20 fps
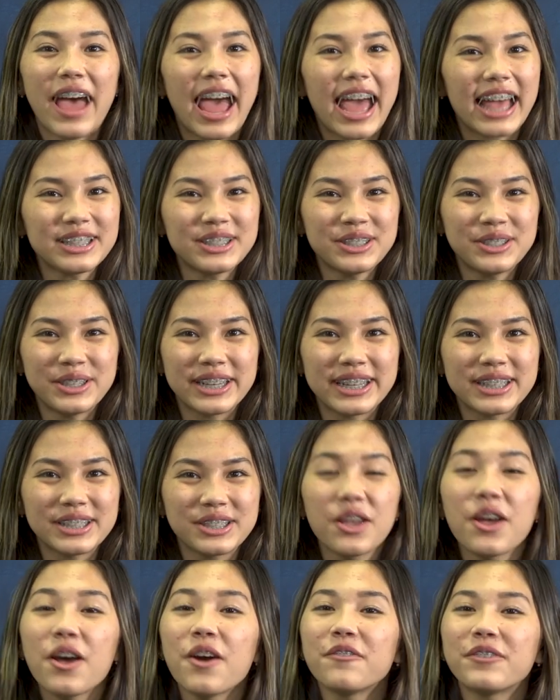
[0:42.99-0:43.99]
and
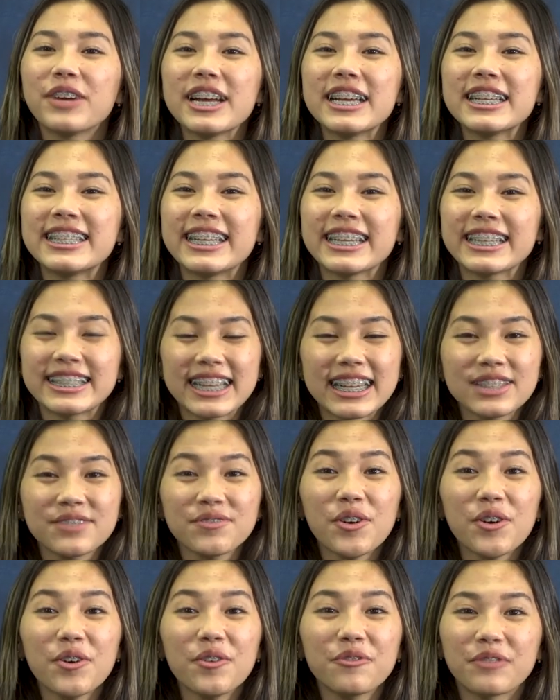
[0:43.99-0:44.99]
students for a
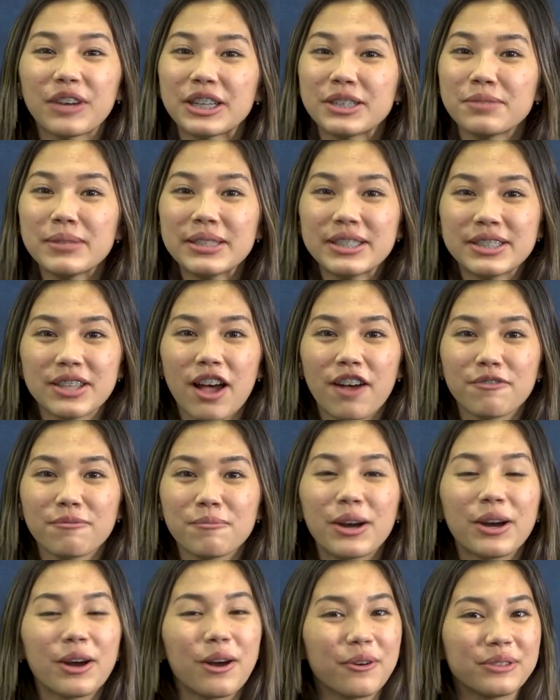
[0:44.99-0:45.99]
successful
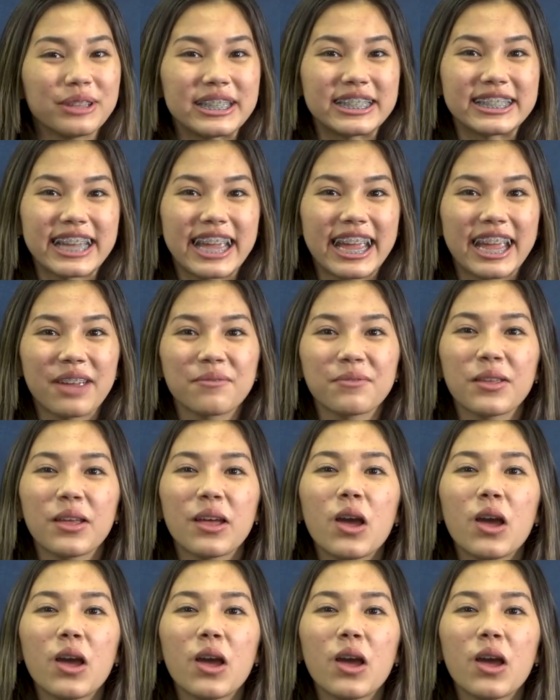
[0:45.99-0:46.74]
Freshman/Sophomore Only Day.